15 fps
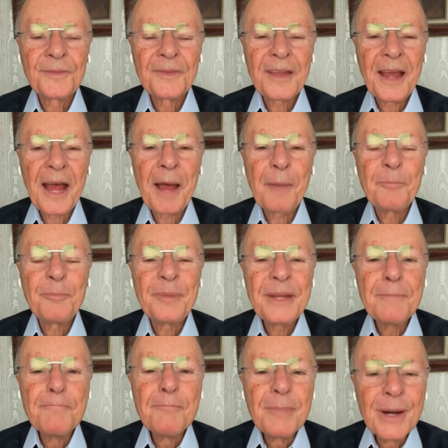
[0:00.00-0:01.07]
How can I
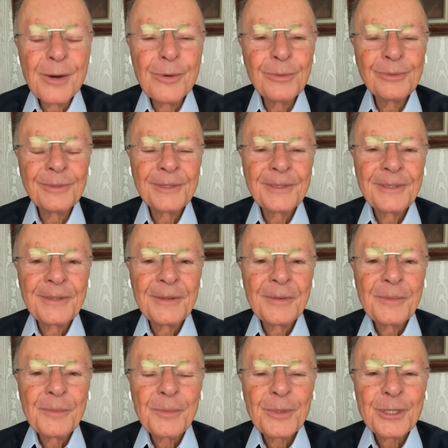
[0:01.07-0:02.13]
give up
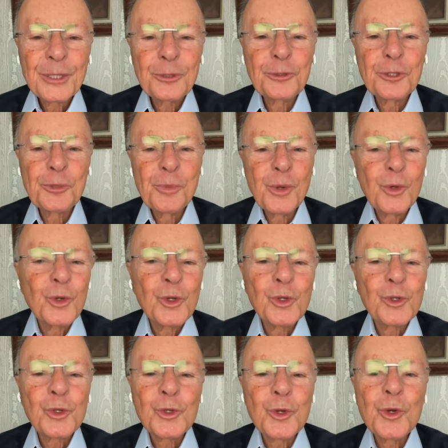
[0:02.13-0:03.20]
on my
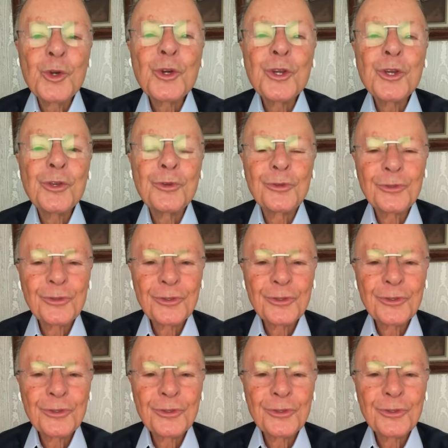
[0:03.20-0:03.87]
dreams?